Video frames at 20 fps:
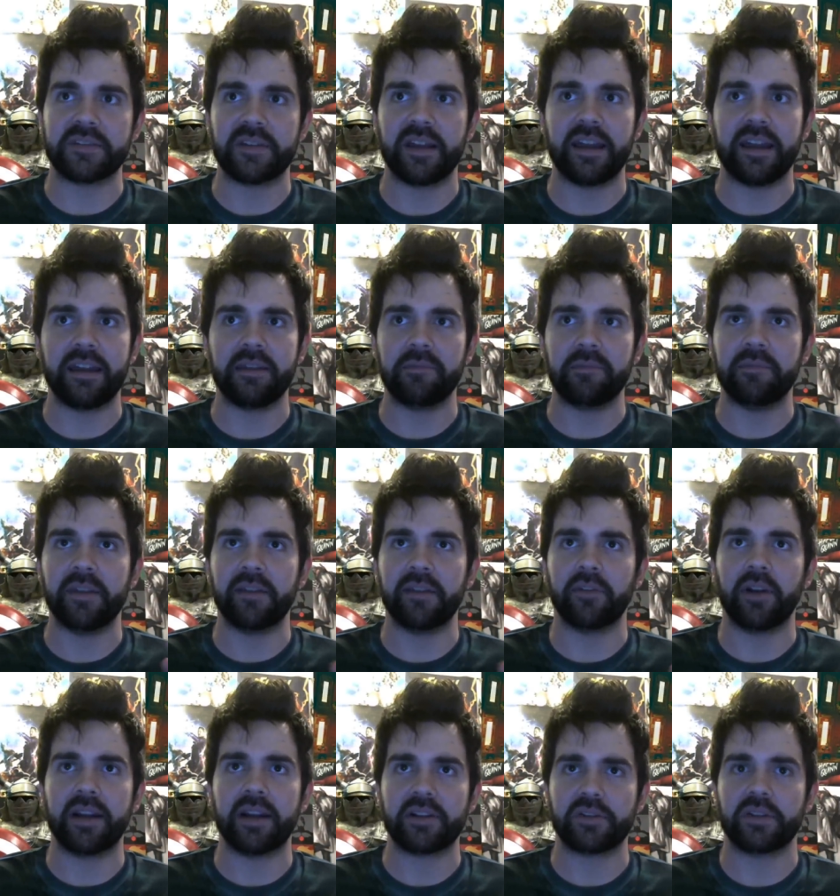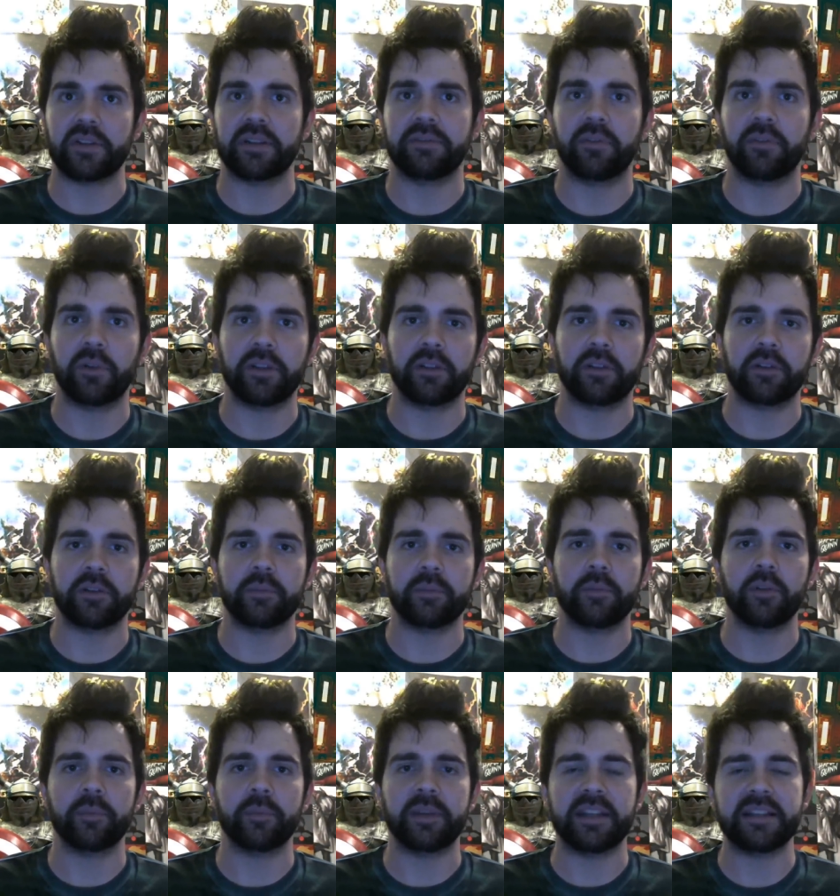I've never actually fully learned the
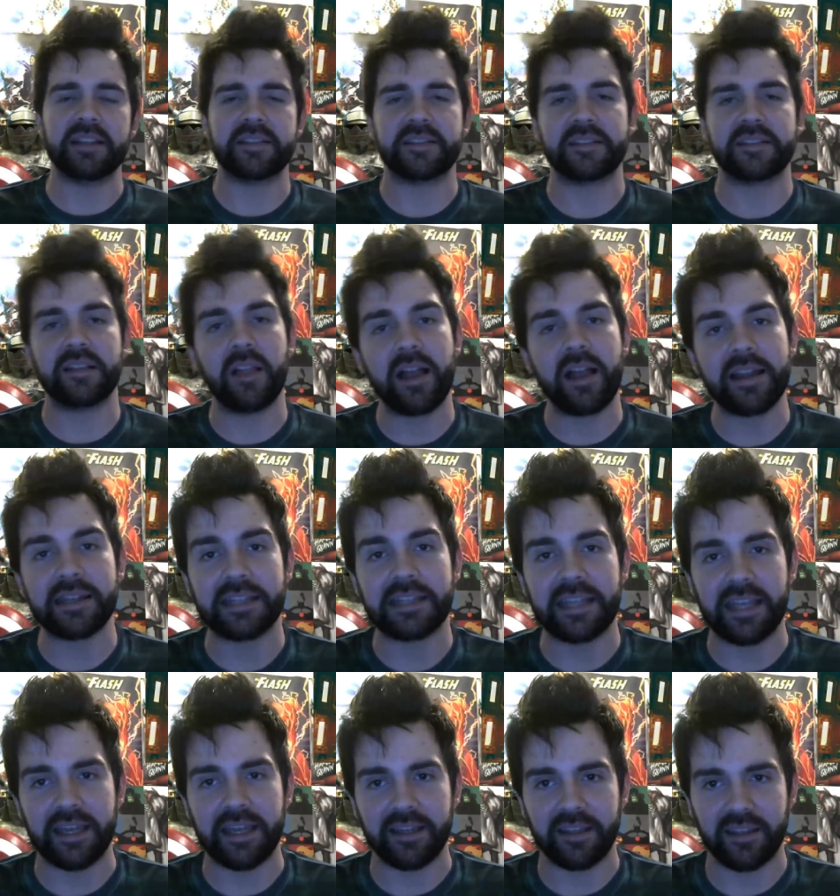move, but his slide kick,